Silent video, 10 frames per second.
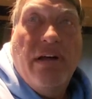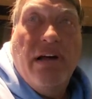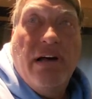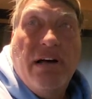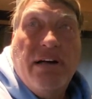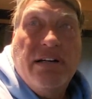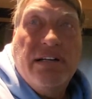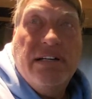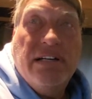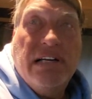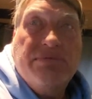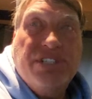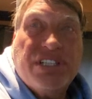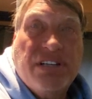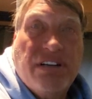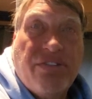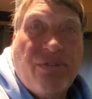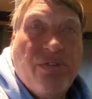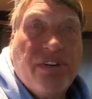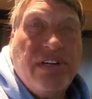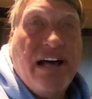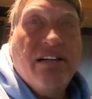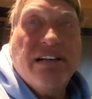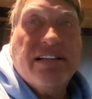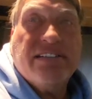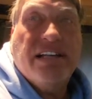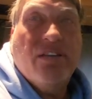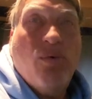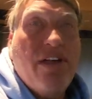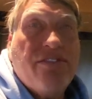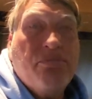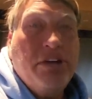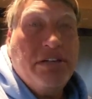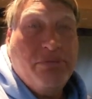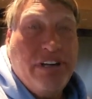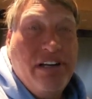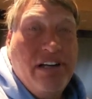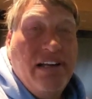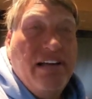I'm just going to throw the towel in and say the weather beat me.